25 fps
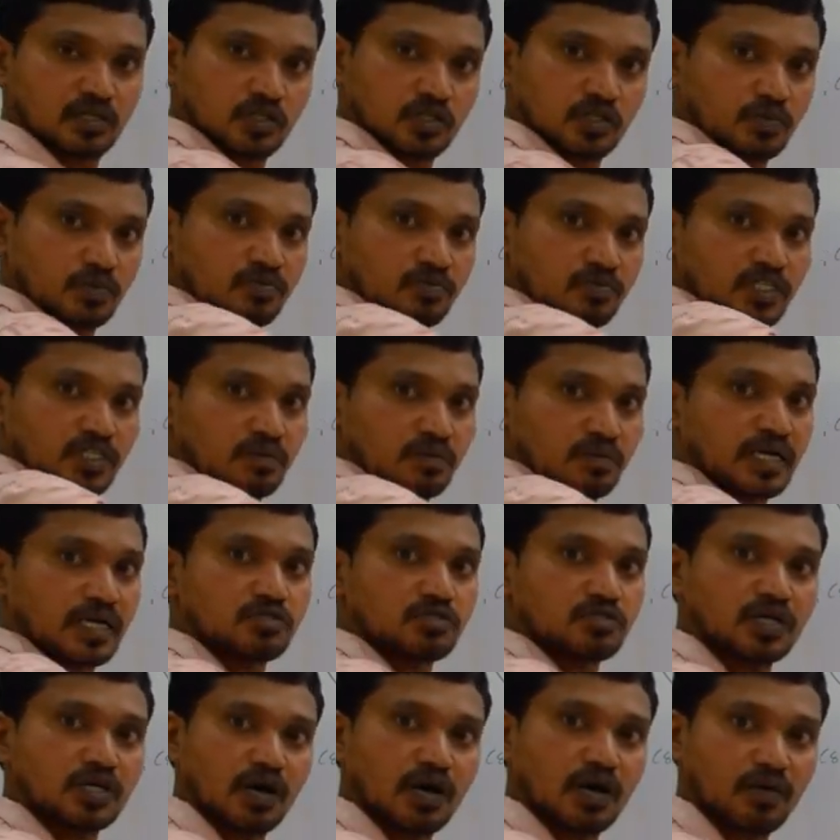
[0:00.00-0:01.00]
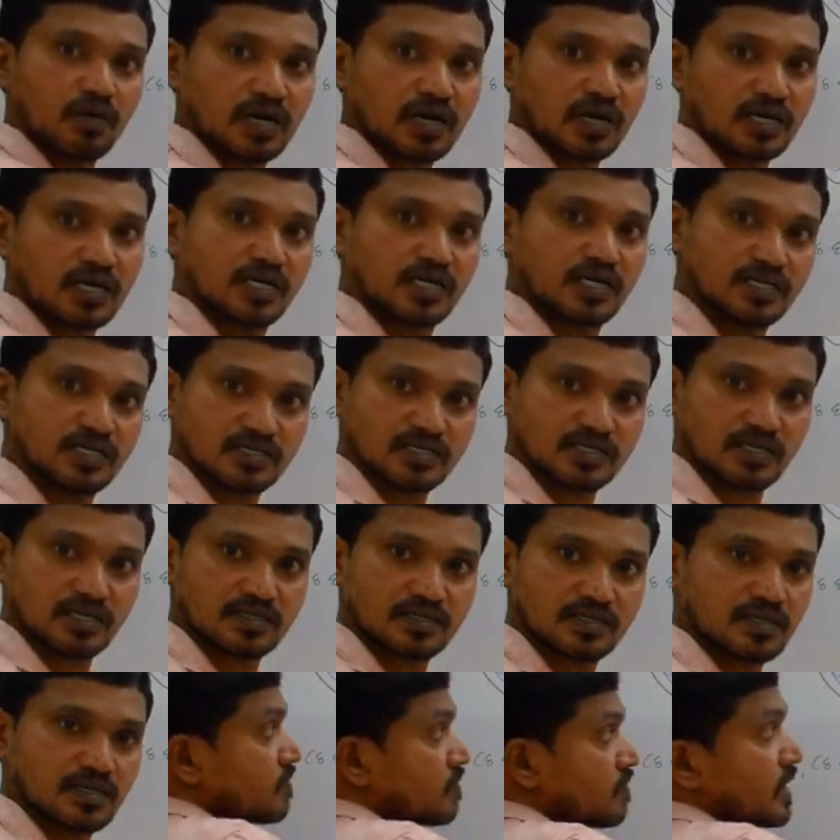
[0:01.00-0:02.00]
Superficial branch we have already
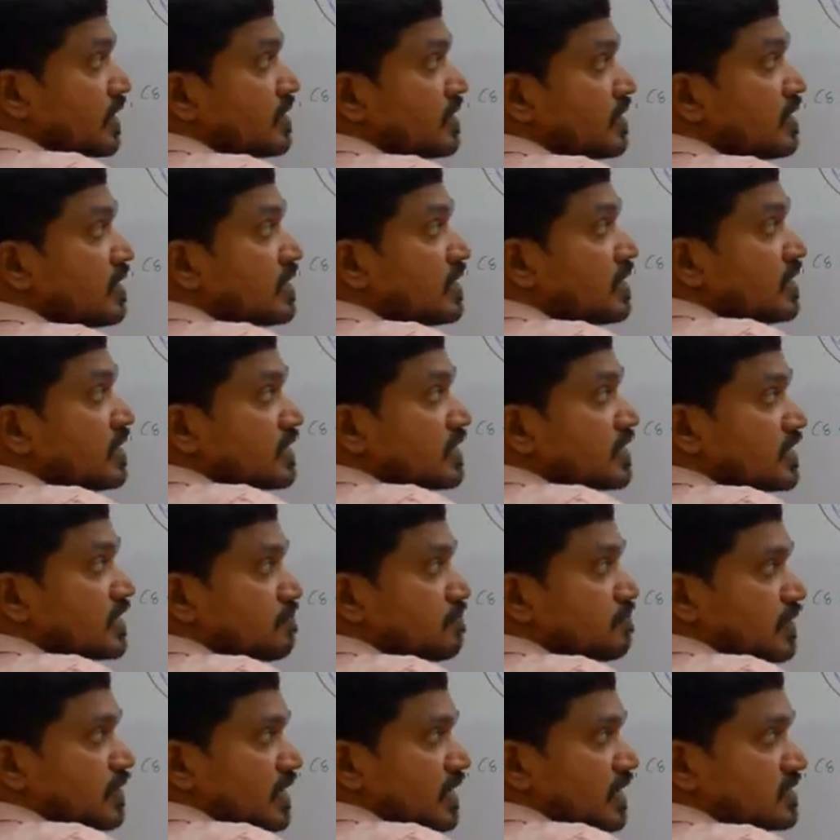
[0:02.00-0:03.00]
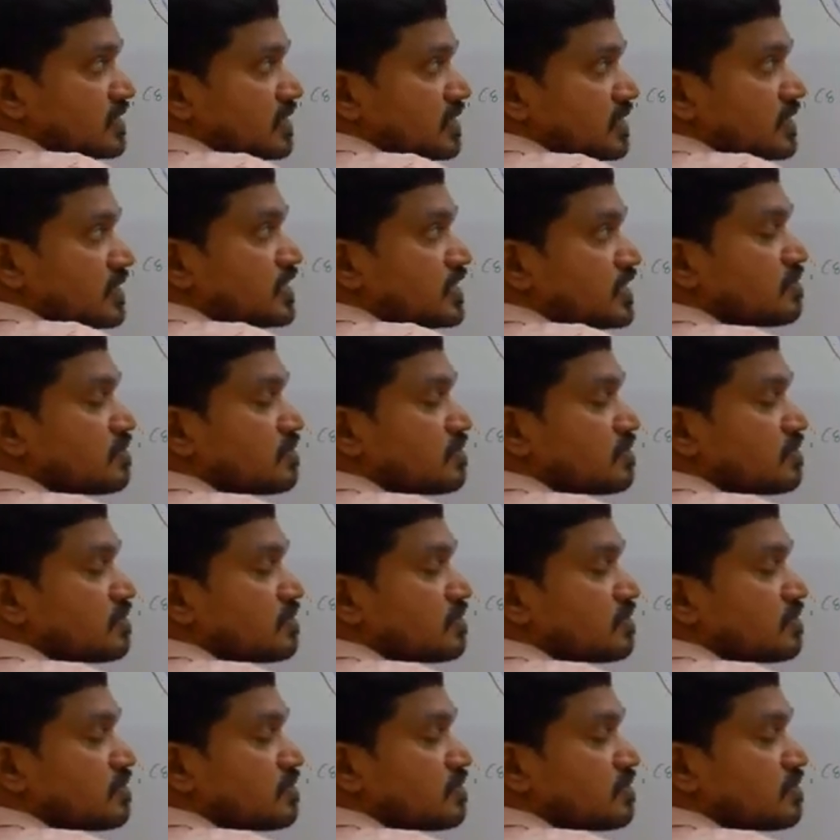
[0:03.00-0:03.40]
discussed. Then deep branch.